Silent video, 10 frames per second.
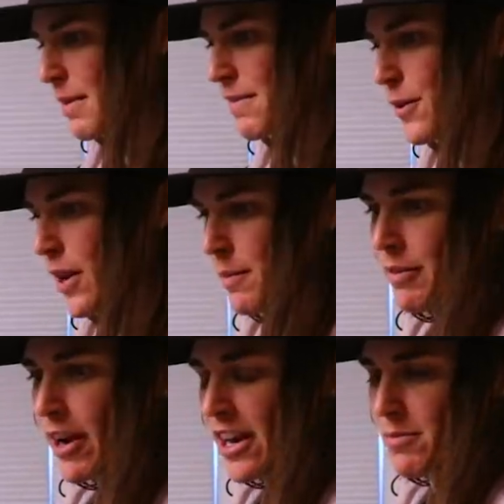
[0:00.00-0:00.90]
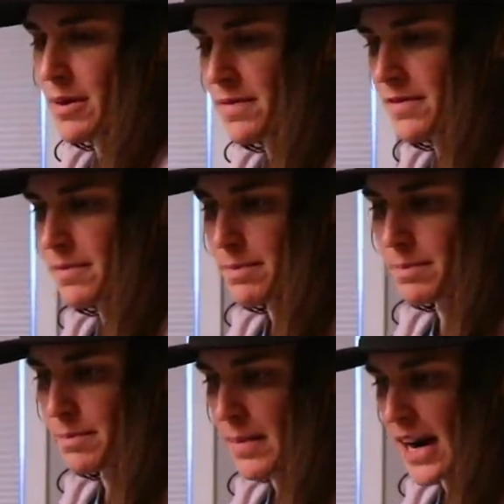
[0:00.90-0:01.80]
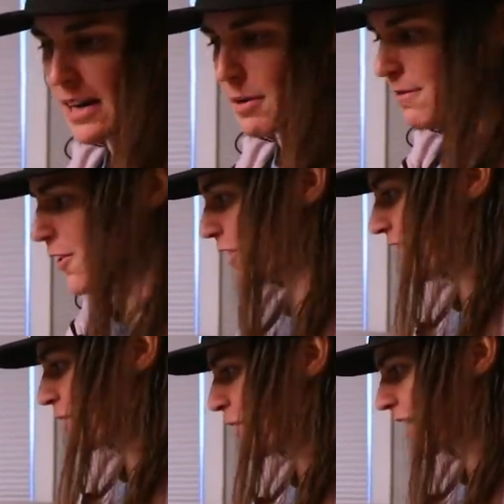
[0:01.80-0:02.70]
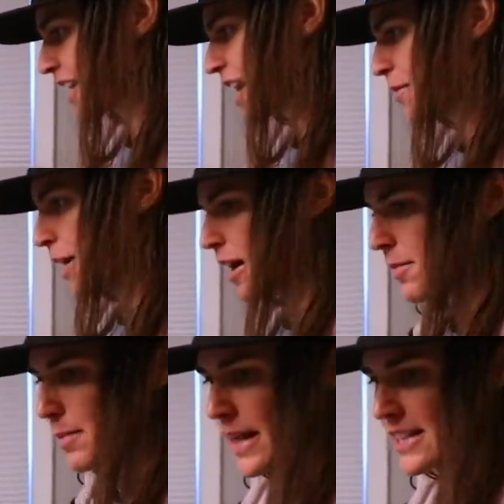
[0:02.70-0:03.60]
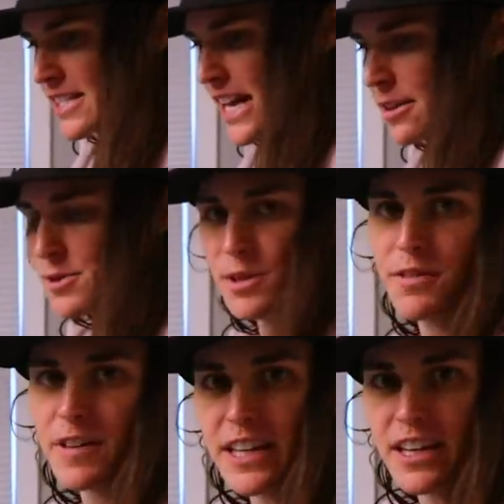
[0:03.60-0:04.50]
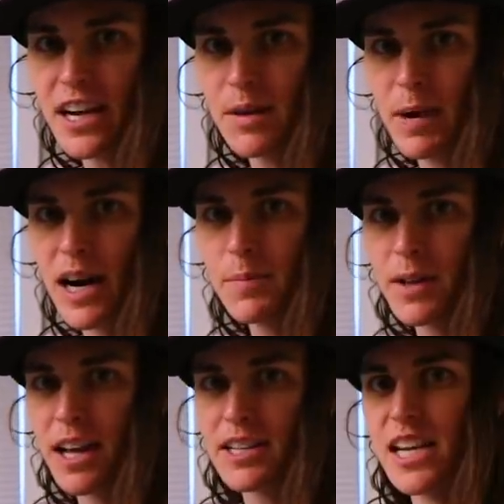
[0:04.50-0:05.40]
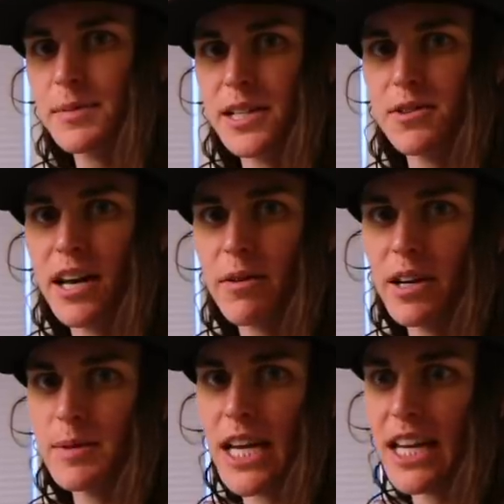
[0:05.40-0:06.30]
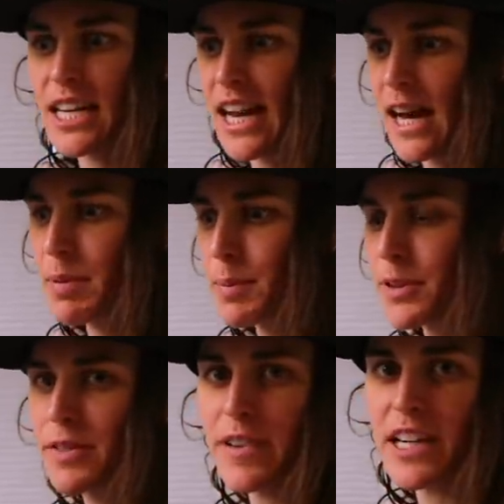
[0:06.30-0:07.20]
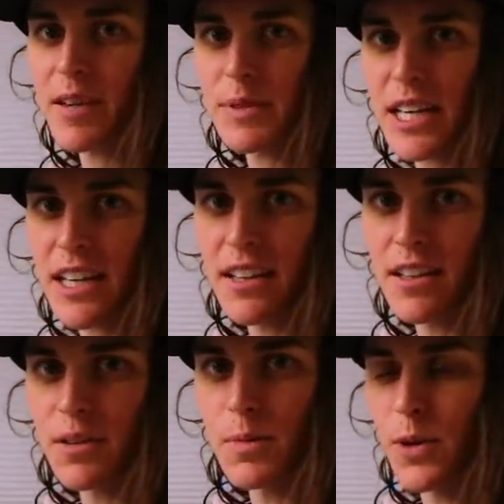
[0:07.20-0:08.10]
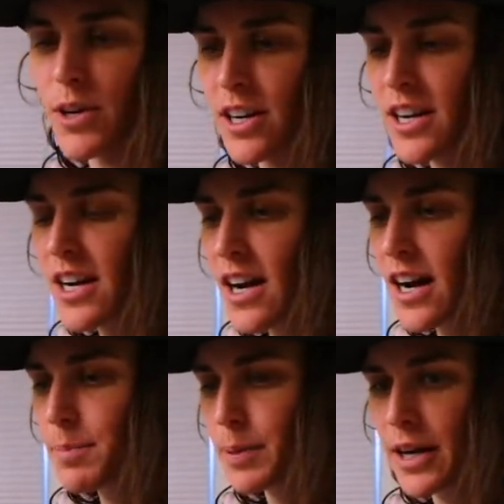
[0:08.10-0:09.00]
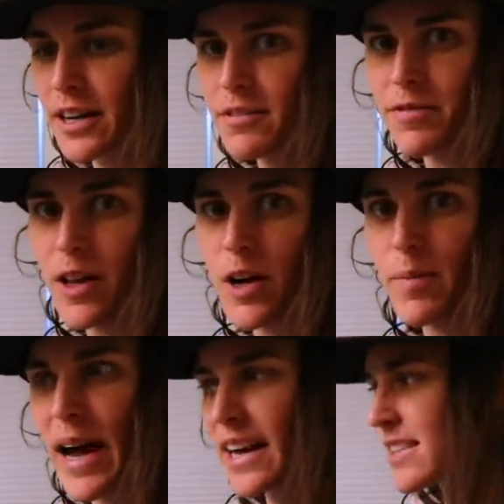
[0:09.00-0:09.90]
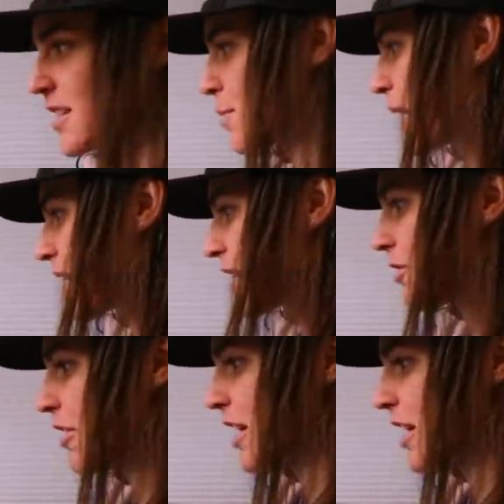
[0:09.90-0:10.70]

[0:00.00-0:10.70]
my phone on me right now, but on my phone, I can make it come up and down so the feet can come up. A lot of times I do that when I'm taking a nap. I'll put the feet up to get a little more blood flow back into the body, or